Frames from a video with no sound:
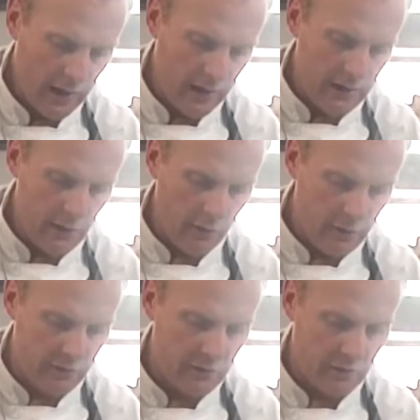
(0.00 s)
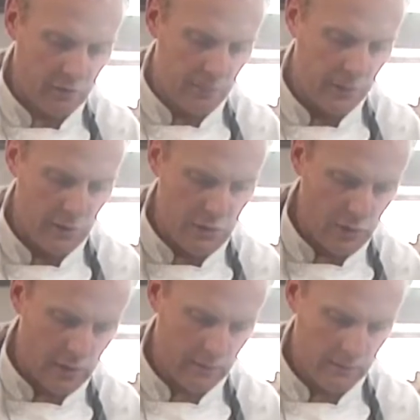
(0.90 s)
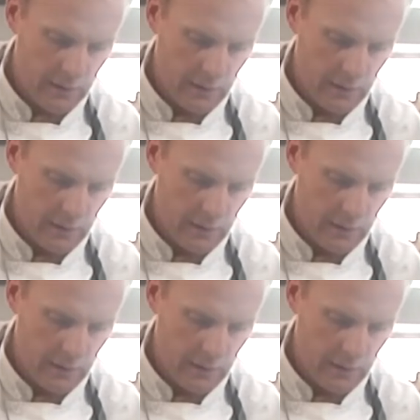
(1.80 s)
to get a nice distribution